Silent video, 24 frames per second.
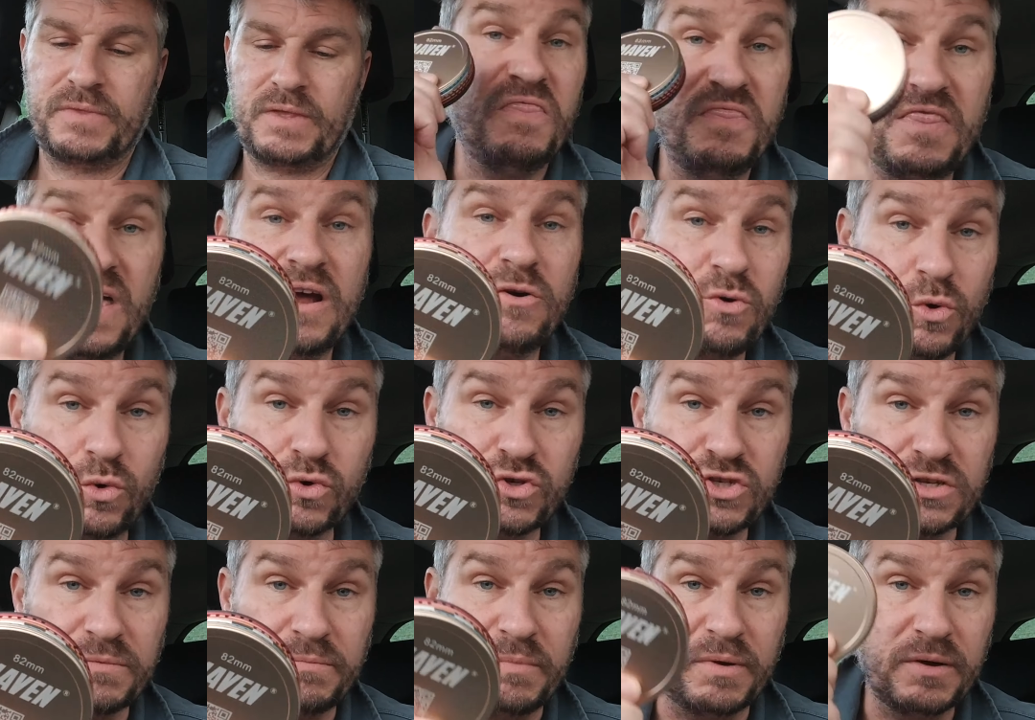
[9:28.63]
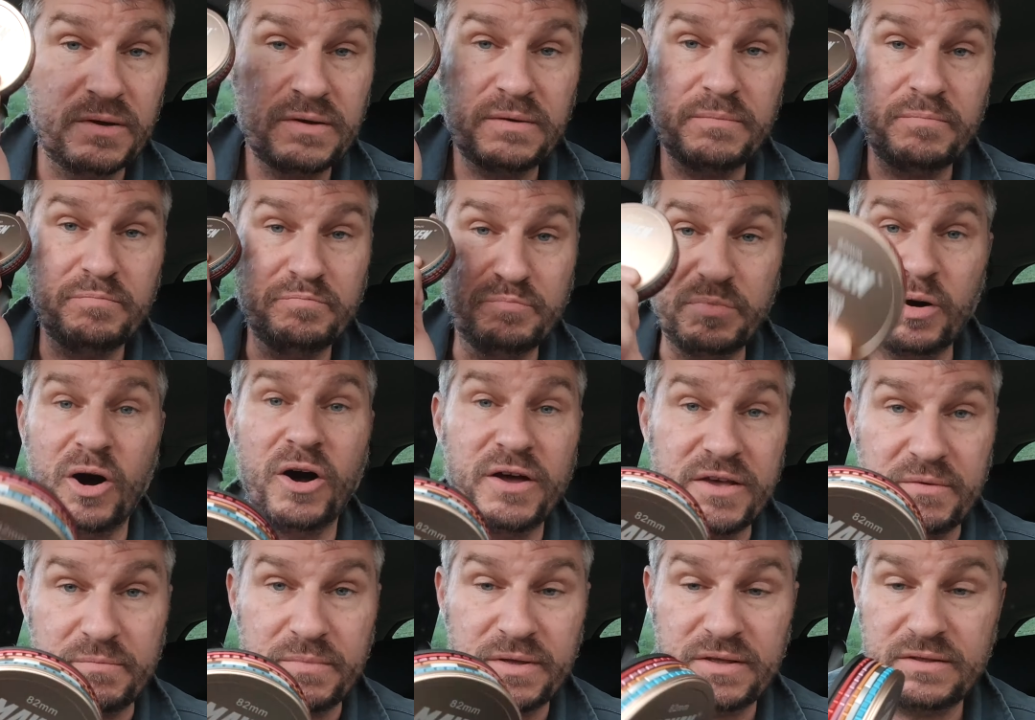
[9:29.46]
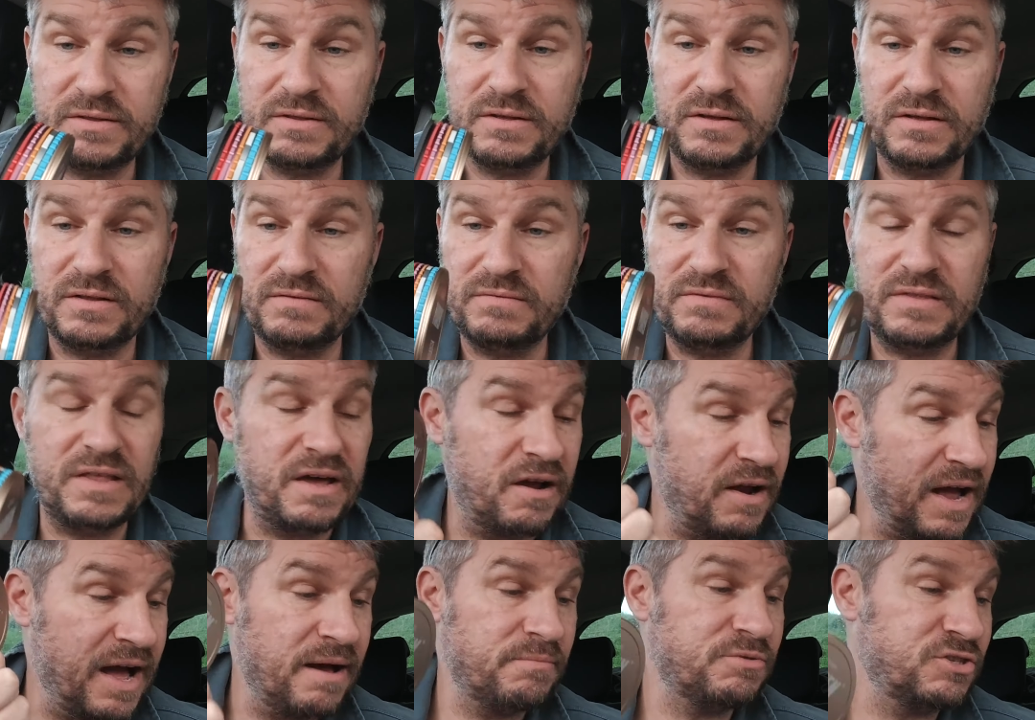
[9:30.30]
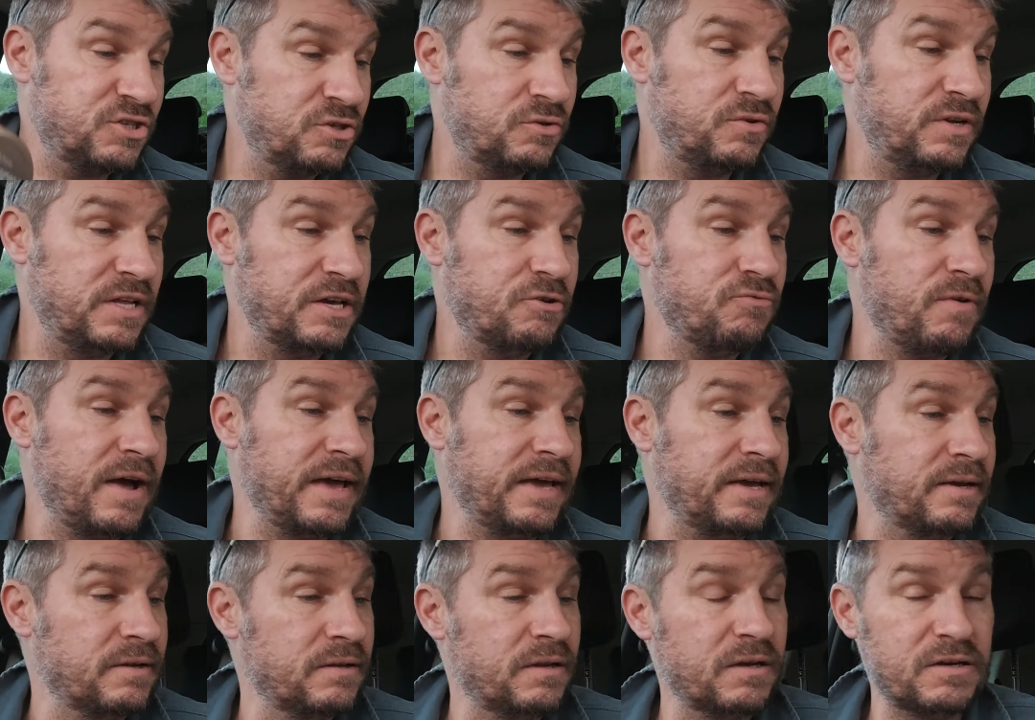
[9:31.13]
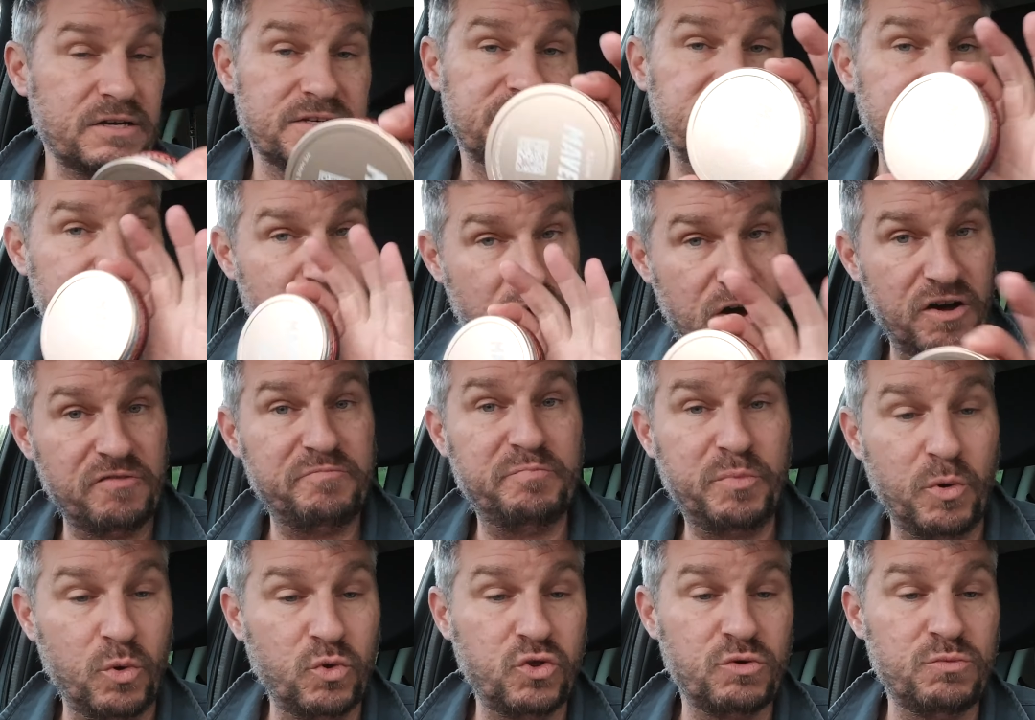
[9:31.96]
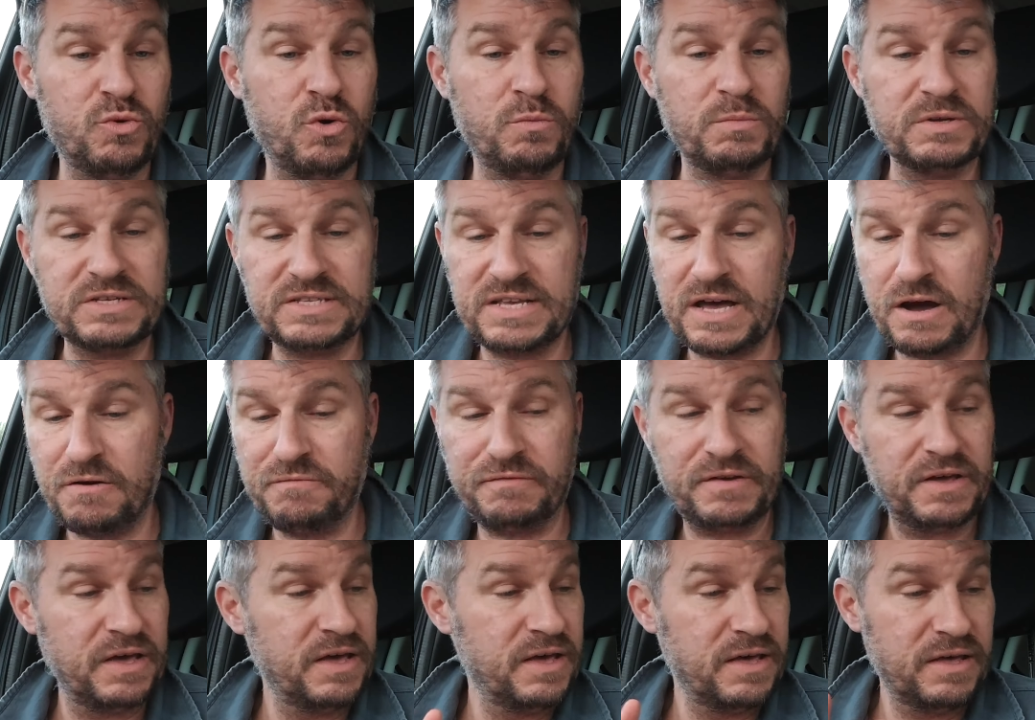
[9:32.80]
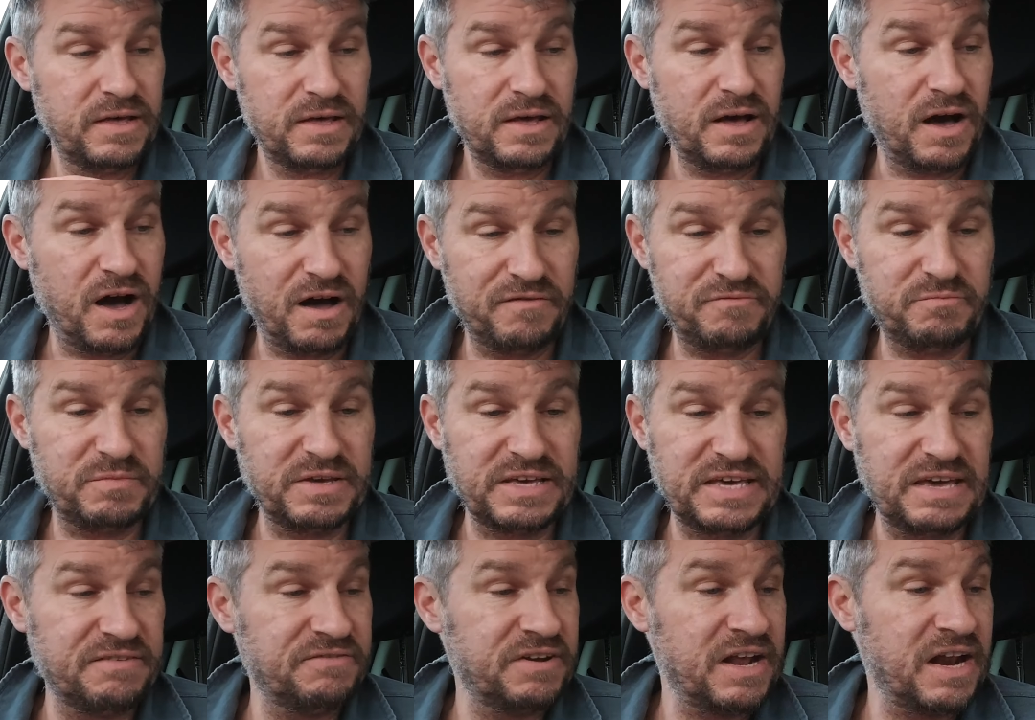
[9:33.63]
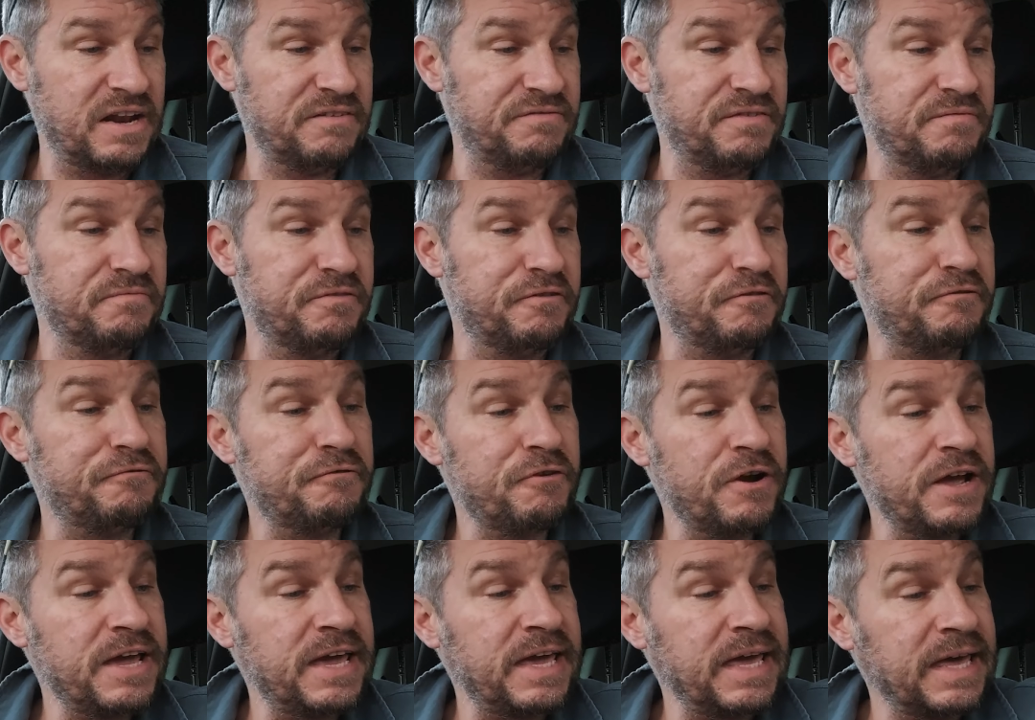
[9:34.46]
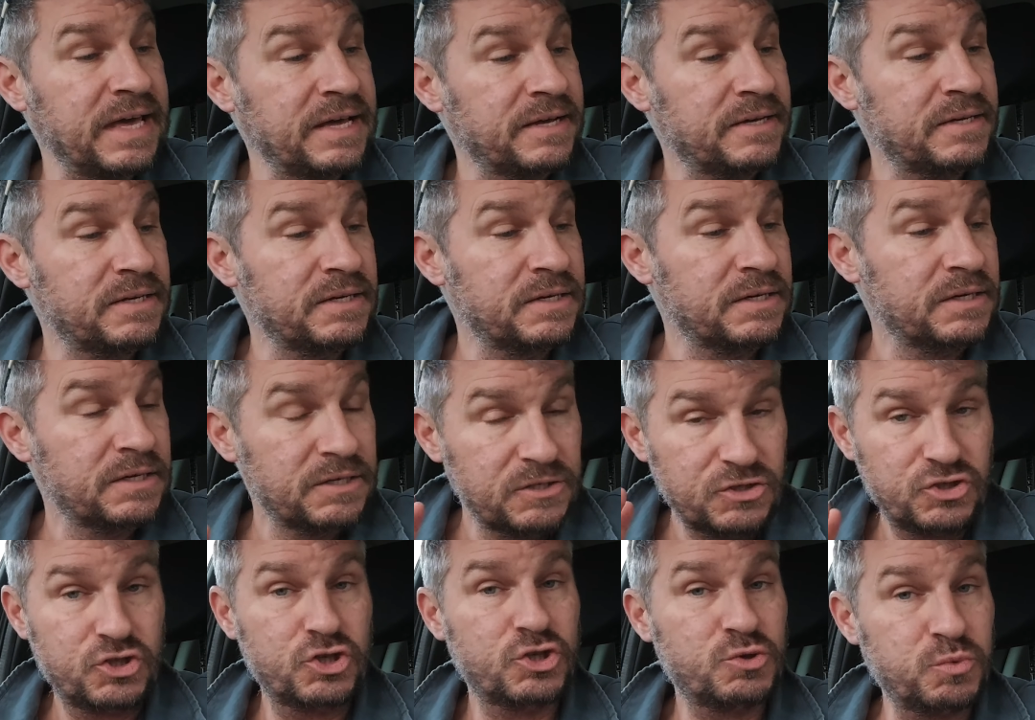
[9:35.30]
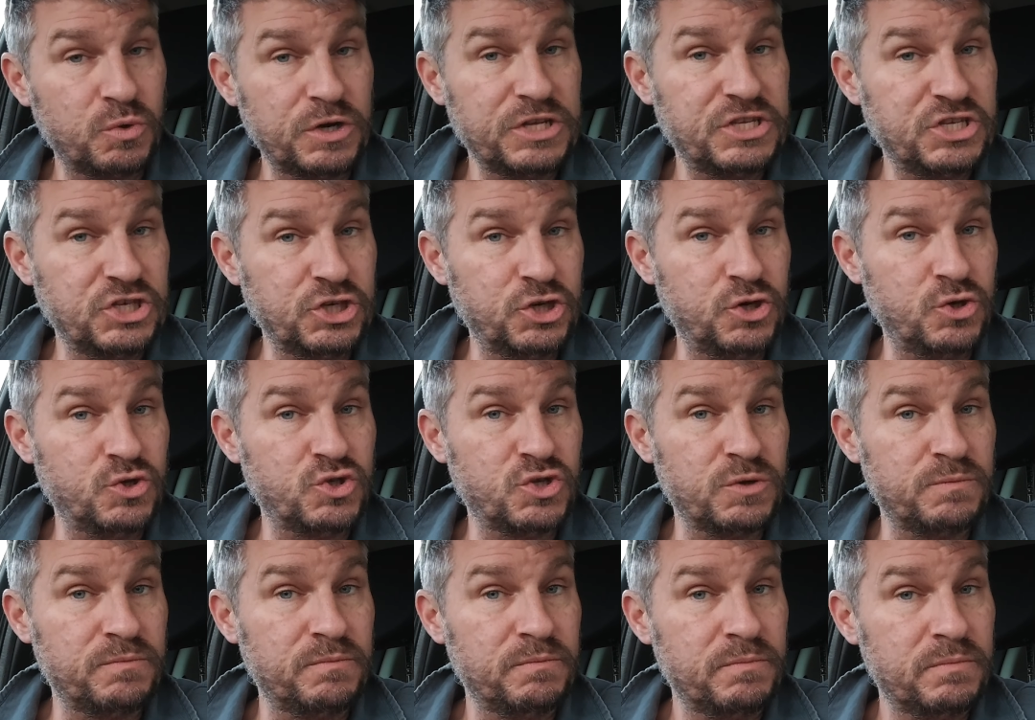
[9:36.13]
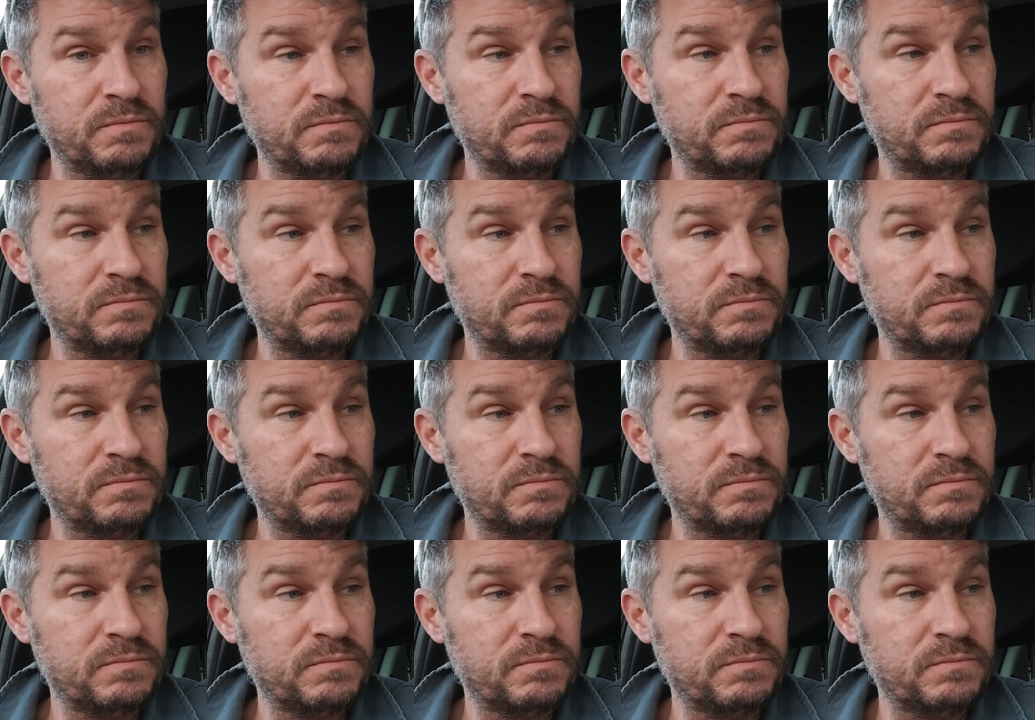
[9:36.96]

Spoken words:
They're awesome. Buy them. They're absolutely great. Like I said, I've bought them all myself. I haven't been given anything for free. Just wanted to use them